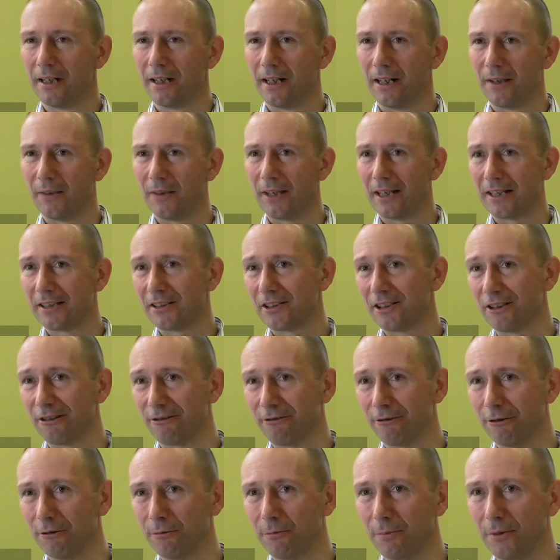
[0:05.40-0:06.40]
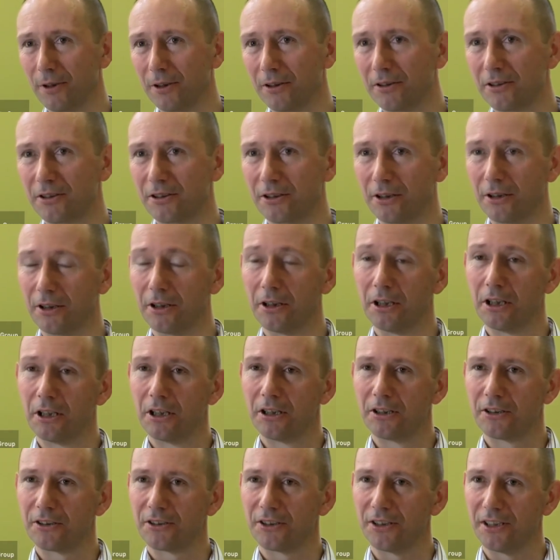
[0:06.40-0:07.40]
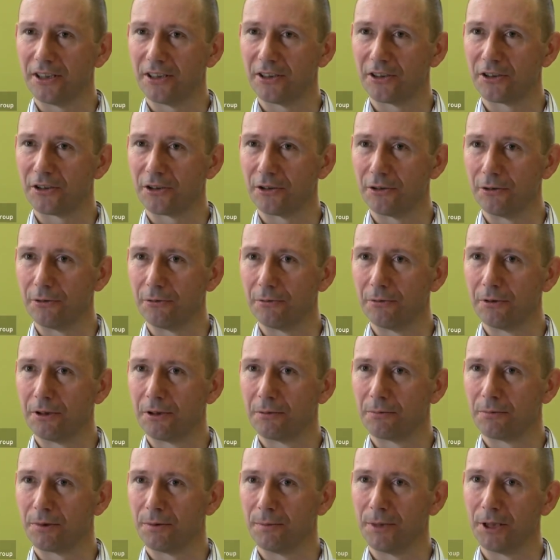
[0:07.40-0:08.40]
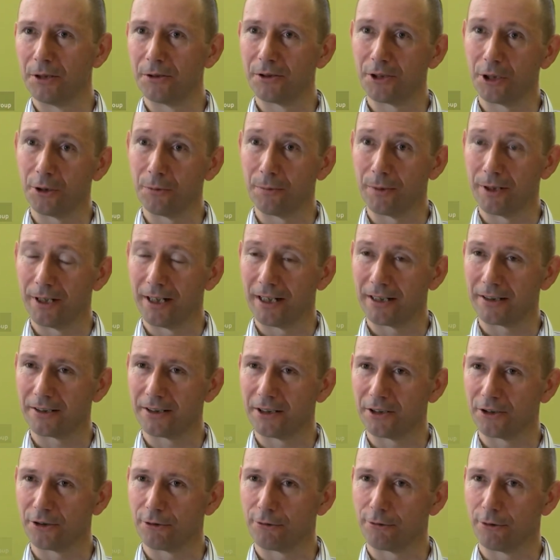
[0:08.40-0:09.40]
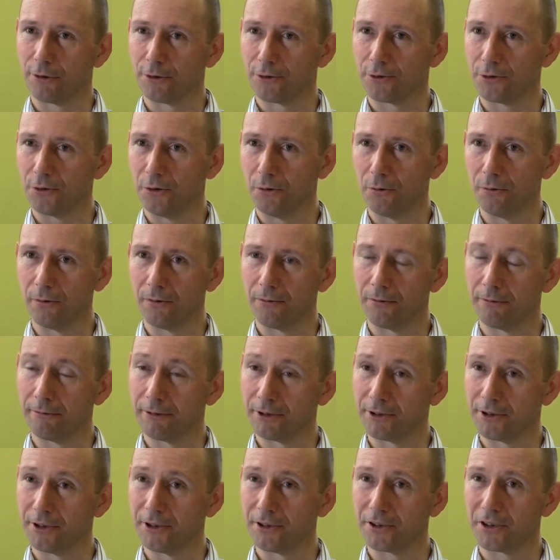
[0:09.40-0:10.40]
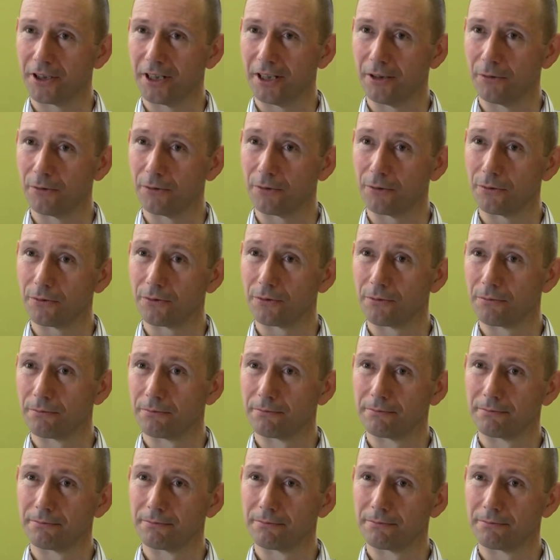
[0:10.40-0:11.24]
and that's the group that seeks to promote open access across all of the research councils.